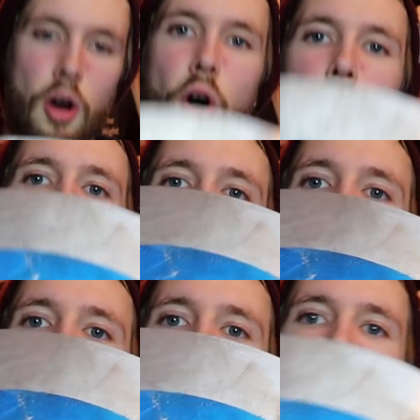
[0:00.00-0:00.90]
Hopefully
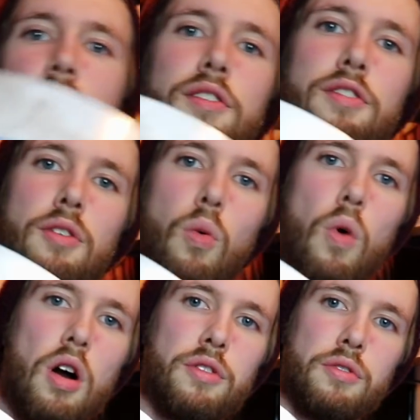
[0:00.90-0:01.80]
you enjoyed this little
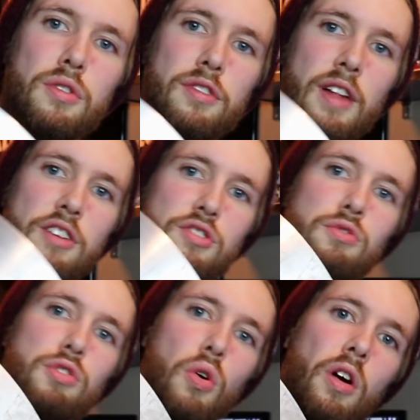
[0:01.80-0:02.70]
walkthrough /
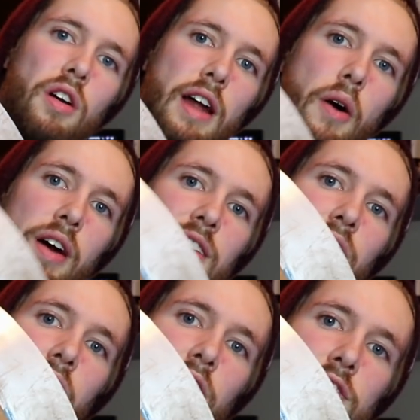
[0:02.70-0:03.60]
tutorial on how I
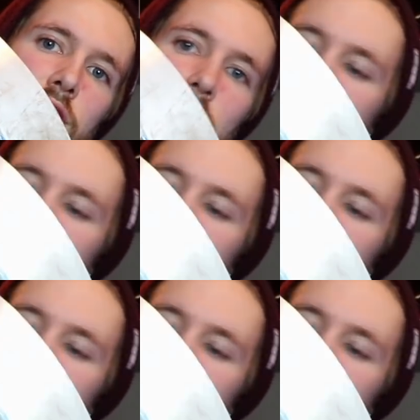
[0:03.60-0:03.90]
did this.